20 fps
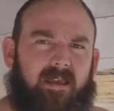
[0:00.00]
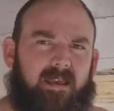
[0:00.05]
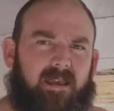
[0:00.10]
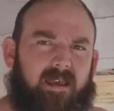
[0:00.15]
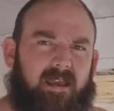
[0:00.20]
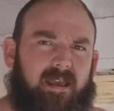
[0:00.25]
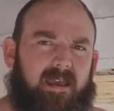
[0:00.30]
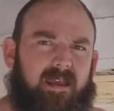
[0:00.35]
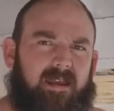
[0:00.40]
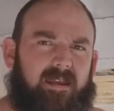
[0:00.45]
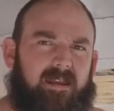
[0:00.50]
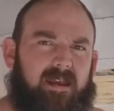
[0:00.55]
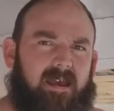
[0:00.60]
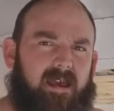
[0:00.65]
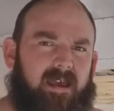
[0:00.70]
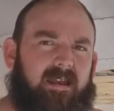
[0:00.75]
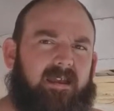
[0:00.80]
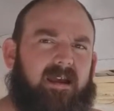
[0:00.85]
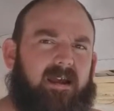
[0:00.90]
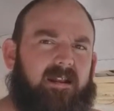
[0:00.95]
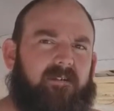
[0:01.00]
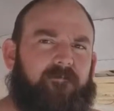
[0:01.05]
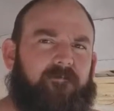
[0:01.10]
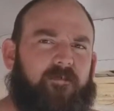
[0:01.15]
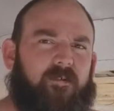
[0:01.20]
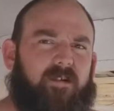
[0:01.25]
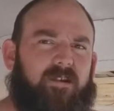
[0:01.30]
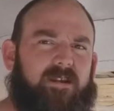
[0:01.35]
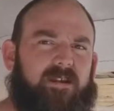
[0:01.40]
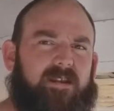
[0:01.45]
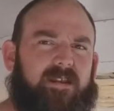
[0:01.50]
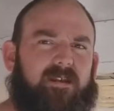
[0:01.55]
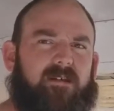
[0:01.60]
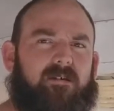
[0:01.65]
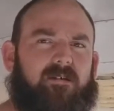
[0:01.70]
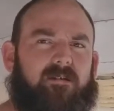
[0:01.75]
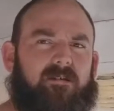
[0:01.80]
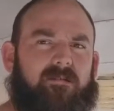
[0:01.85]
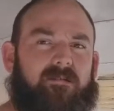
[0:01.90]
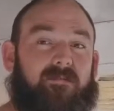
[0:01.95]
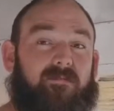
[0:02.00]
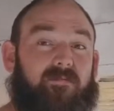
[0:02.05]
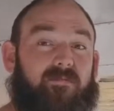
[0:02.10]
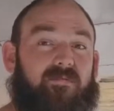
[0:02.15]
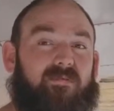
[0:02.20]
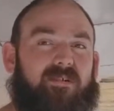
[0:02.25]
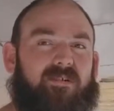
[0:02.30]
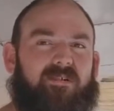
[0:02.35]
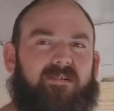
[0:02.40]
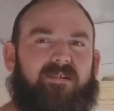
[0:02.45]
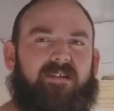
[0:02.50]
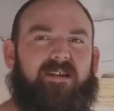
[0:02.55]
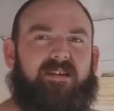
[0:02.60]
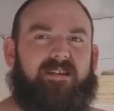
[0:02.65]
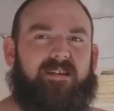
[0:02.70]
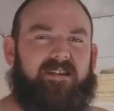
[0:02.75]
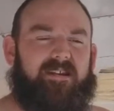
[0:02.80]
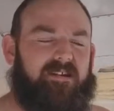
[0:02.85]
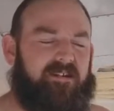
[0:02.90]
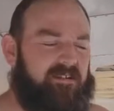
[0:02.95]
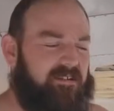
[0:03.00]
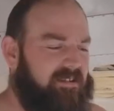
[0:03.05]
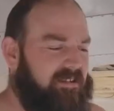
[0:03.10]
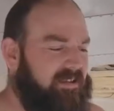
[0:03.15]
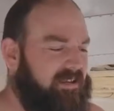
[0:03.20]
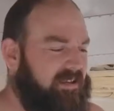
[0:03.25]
And I got it for a deal. Real good deal.